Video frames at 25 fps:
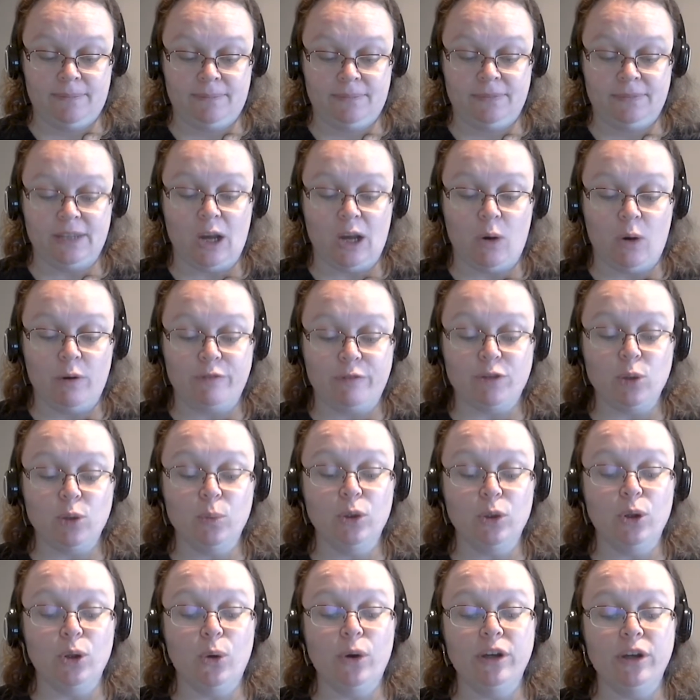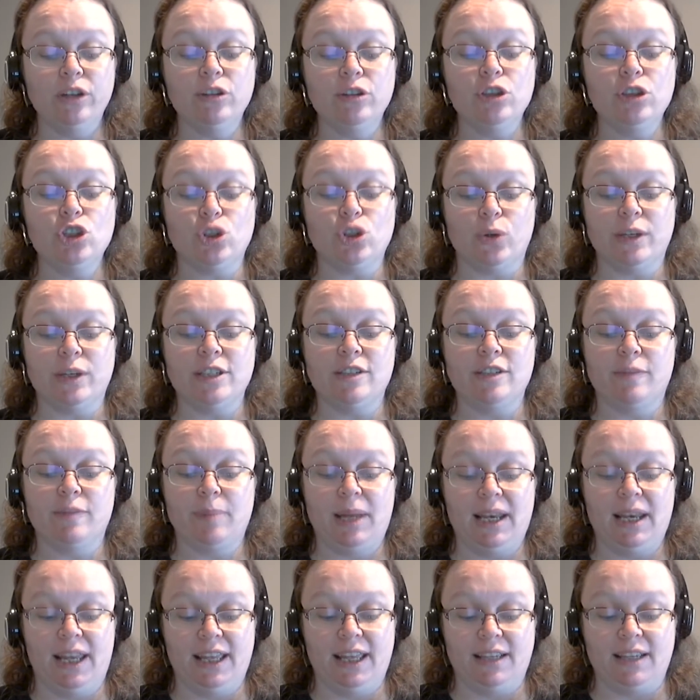Now if you will oil the joints of
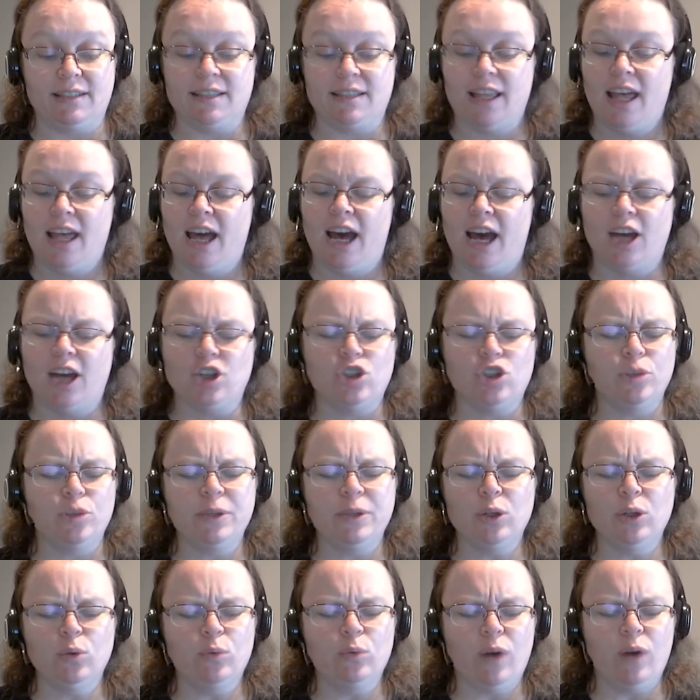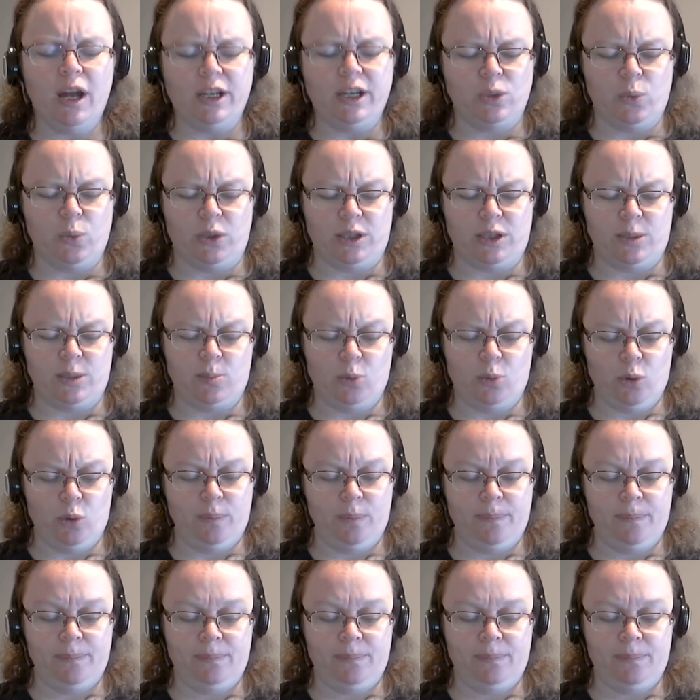my legs, I shall be all right once more."